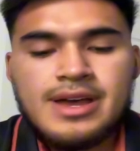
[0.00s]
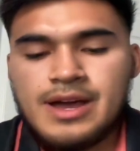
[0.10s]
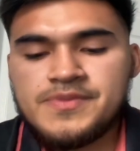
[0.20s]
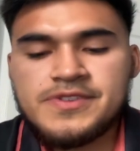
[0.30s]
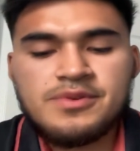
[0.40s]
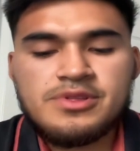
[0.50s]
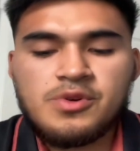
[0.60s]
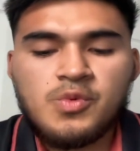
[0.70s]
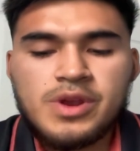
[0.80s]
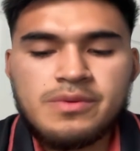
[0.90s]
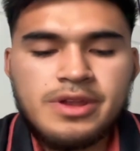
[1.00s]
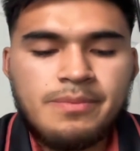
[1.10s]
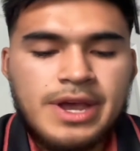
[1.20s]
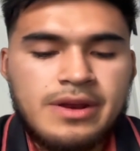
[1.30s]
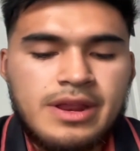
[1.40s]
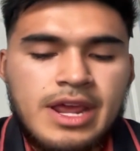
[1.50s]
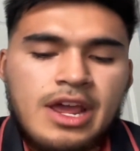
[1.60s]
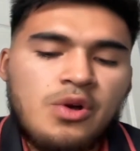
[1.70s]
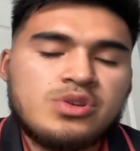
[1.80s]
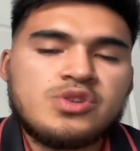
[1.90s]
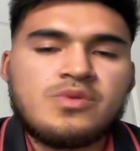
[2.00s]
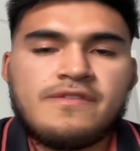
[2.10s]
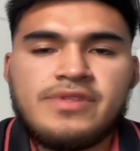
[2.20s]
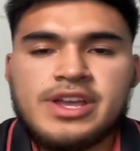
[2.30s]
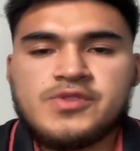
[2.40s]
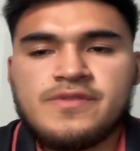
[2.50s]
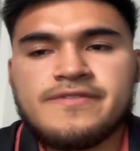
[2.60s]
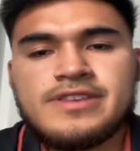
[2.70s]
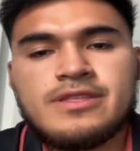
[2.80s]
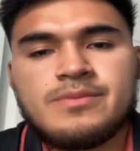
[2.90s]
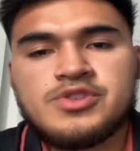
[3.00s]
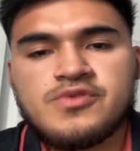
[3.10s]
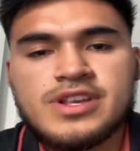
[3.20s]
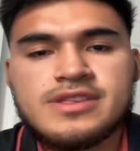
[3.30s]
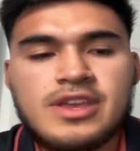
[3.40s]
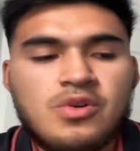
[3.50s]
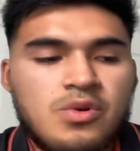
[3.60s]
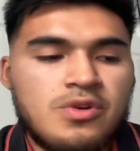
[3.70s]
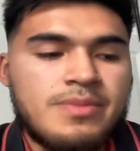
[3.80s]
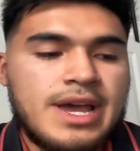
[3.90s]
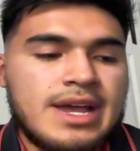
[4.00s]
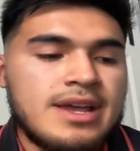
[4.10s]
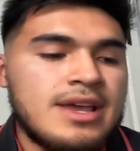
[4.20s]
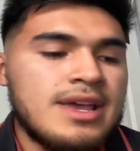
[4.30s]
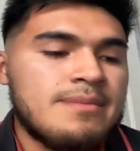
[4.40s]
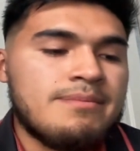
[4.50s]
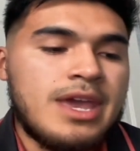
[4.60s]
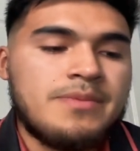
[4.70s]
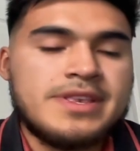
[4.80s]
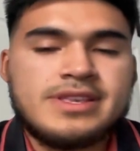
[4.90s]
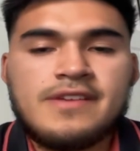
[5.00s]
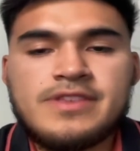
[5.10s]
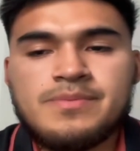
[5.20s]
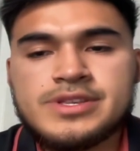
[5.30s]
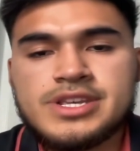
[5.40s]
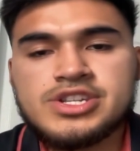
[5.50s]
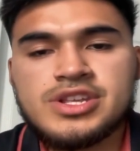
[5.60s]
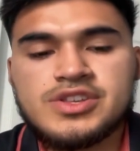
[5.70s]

I'm still a little weary about it, and I also would have liked to have seen them address the cornerback, maybe safety position.